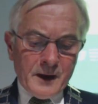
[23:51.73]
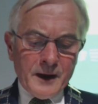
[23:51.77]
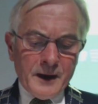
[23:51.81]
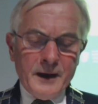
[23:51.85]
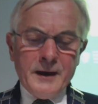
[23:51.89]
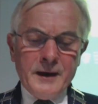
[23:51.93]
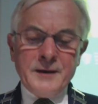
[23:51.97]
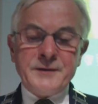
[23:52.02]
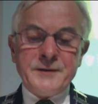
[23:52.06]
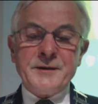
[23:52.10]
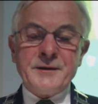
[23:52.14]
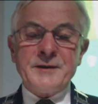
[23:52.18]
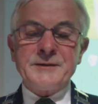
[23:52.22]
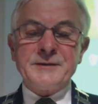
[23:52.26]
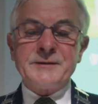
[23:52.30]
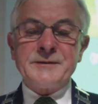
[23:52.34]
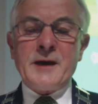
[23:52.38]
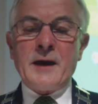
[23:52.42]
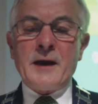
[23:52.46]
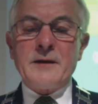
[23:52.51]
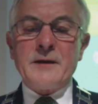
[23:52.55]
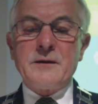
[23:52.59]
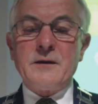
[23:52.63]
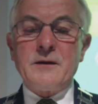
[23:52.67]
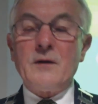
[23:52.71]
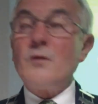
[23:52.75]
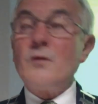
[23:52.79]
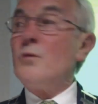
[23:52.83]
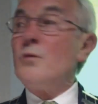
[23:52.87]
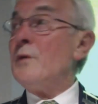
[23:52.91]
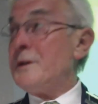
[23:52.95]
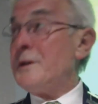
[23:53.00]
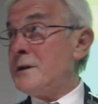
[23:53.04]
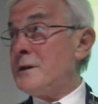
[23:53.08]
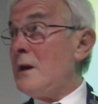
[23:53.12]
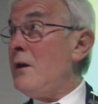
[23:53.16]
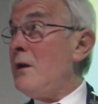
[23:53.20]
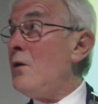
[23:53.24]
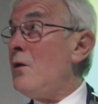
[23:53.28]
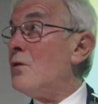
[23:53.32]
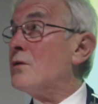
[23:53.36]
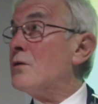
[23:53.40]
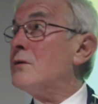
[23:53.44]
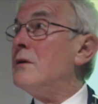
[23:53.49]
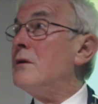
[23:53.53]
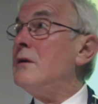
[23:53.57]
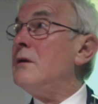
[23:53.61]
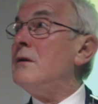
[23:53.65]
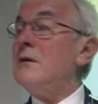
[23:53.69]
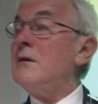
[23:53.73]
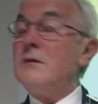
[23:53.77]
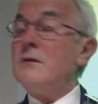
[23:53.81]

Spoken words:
intersect with the local,